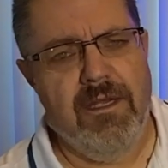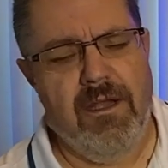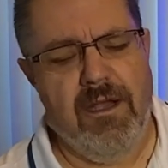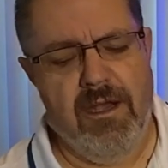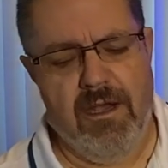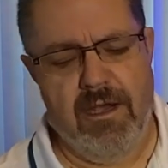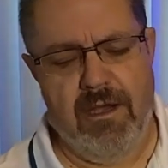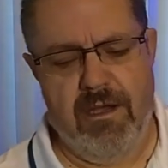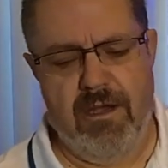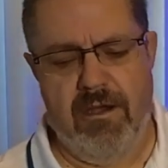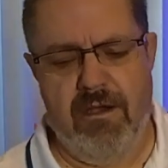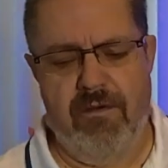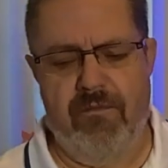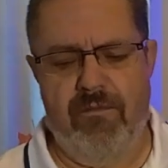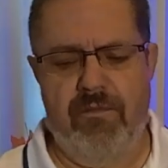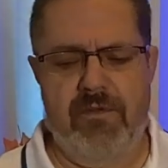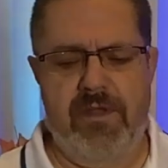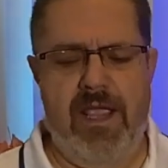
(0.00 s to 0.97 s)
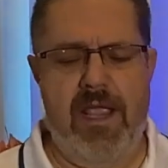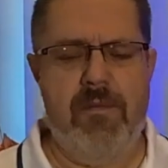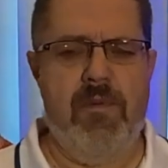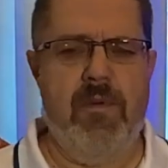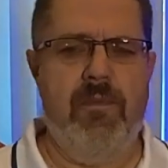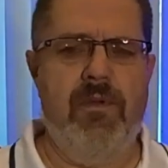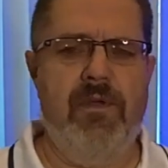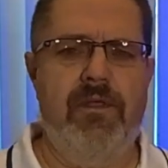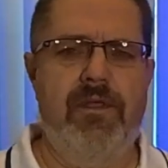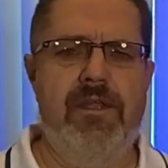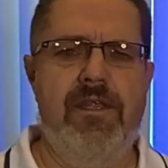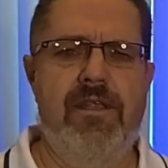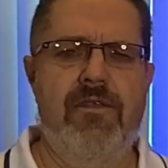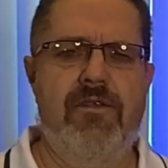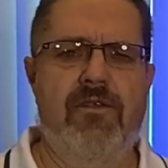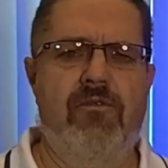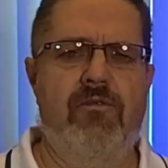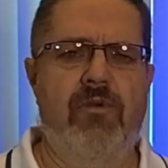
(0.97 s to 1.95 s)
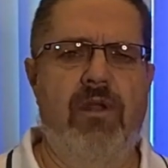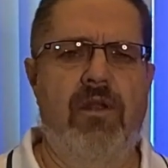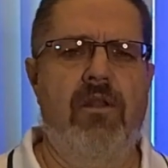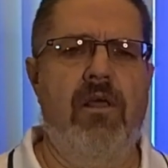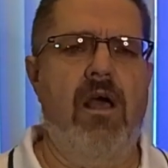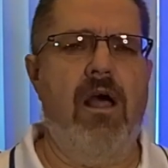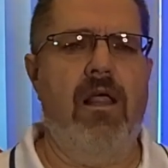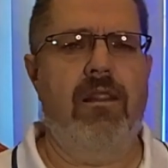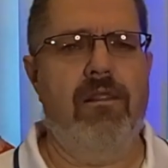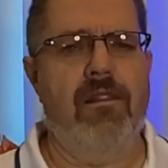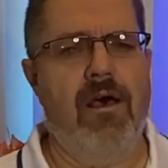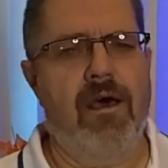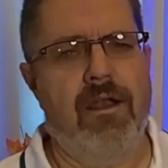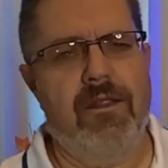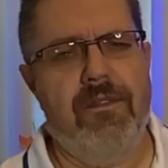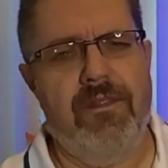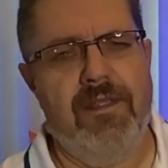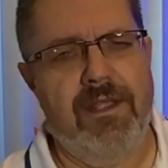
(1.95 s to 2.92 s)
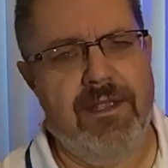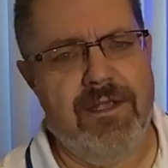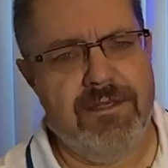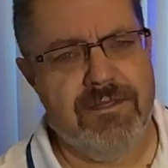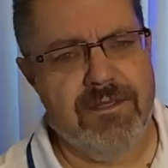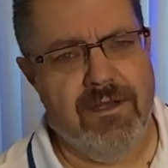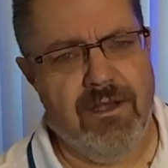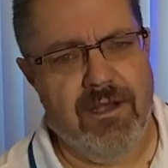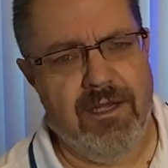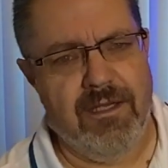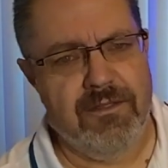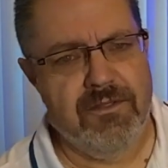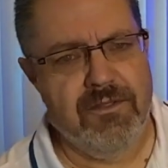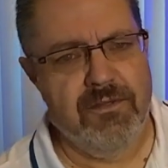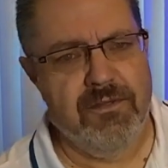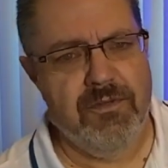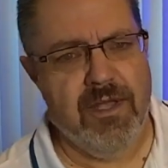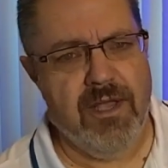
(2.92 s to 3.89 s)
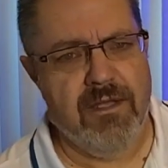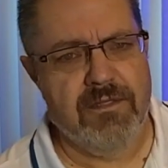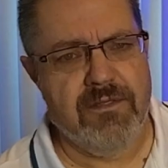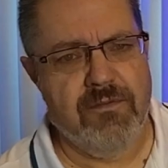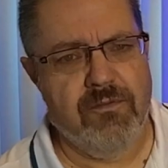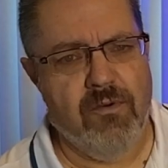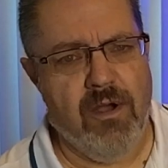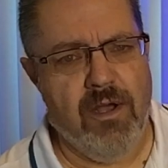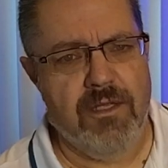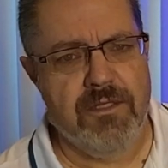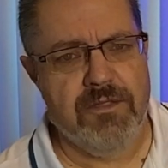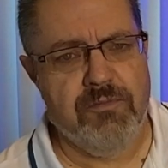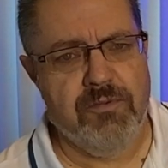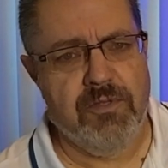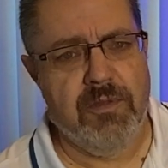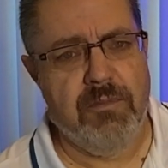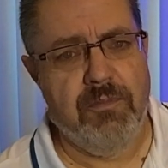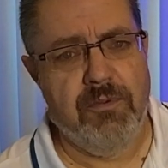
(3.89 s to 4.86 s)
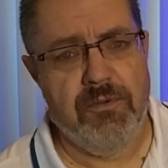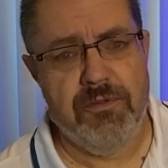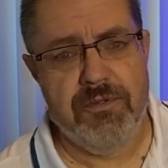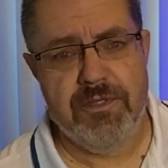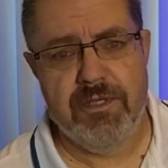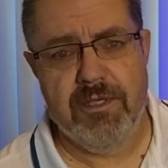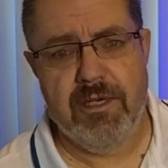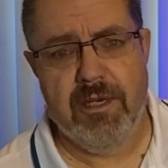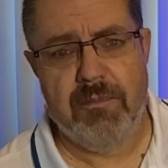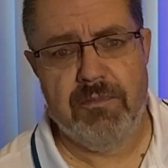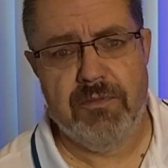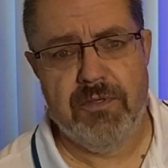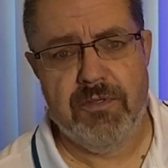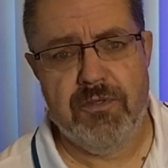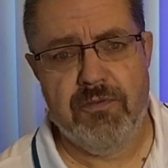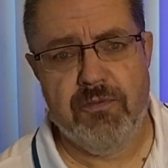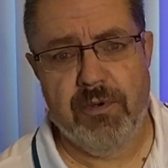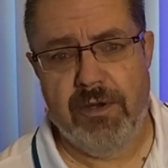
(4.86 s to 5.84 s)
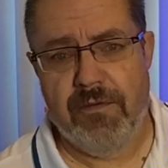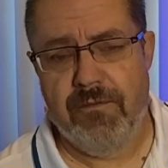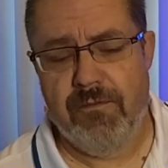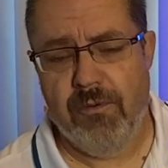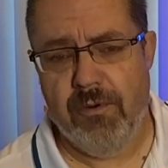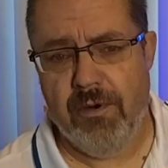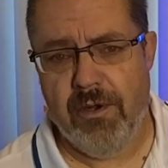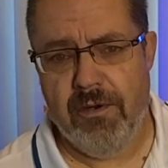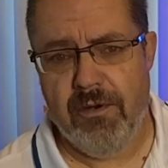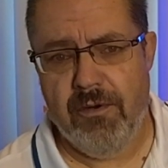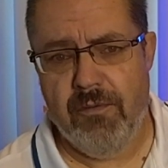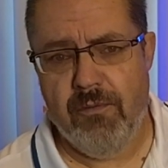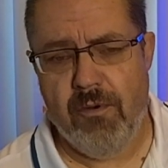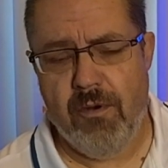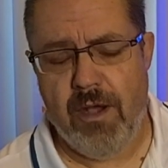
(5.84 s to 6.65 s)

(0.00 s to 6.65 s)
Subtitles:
of capability. You can run a lot of things on 2,000 watts with a boost up to 2,400